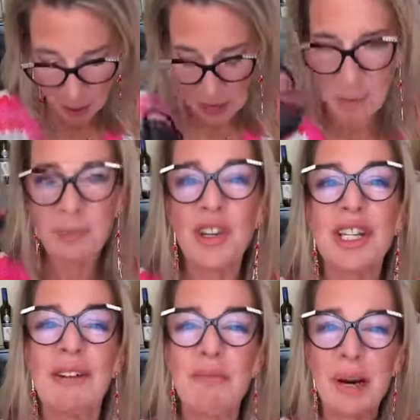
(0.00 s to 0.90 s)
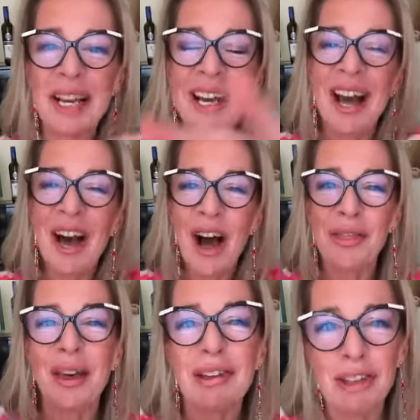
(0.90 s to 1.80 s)
Okay, cheers everybody.
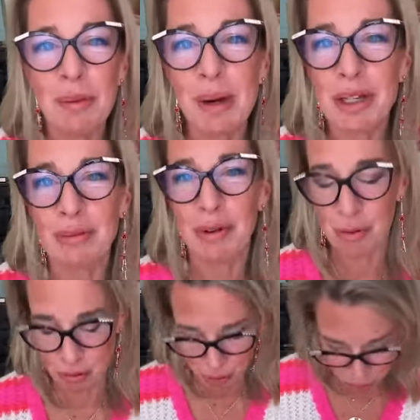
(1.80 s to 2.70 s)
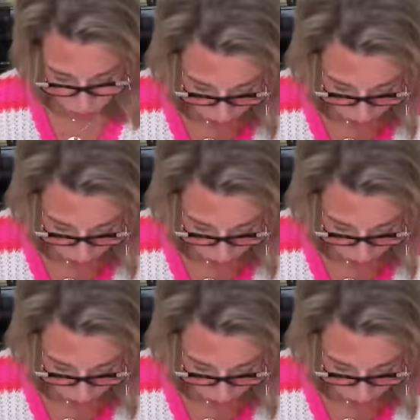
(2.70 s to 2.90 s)
Thanks so much for all your